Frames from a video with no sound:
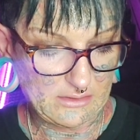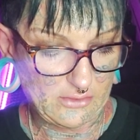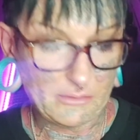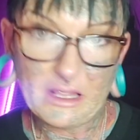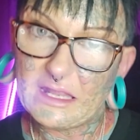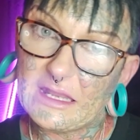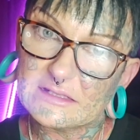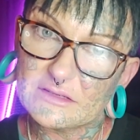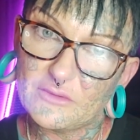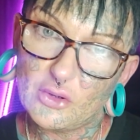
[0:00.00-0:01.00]
All my
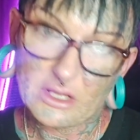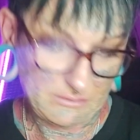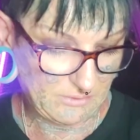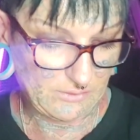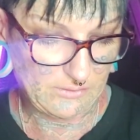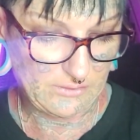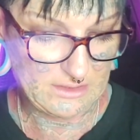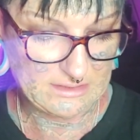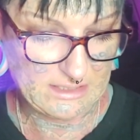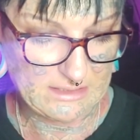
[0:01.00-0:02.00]
greys have all come through the
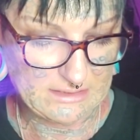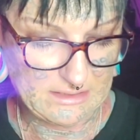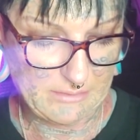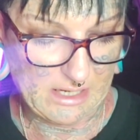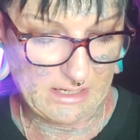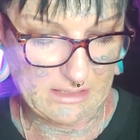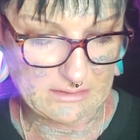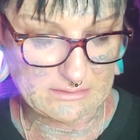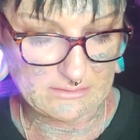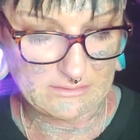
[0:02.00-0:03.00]
sides and the
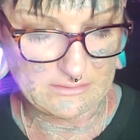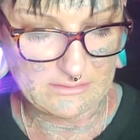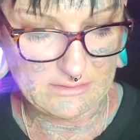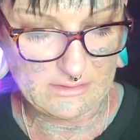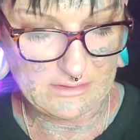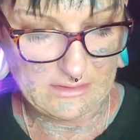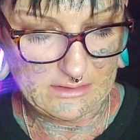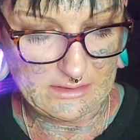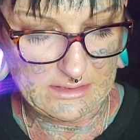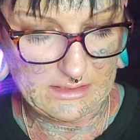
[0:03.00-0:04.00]
back, so
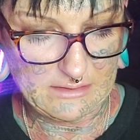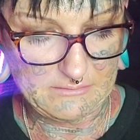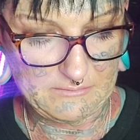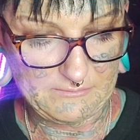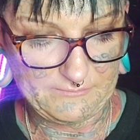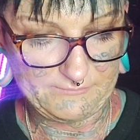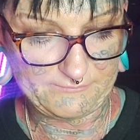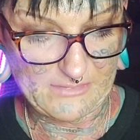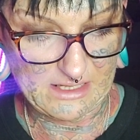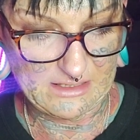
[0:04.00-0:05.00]
I
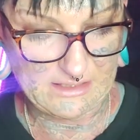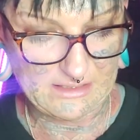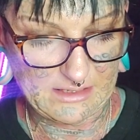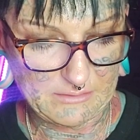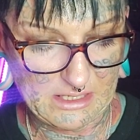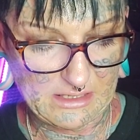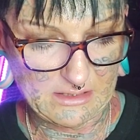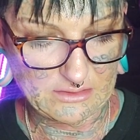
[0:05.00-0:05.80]
need to dye my hair.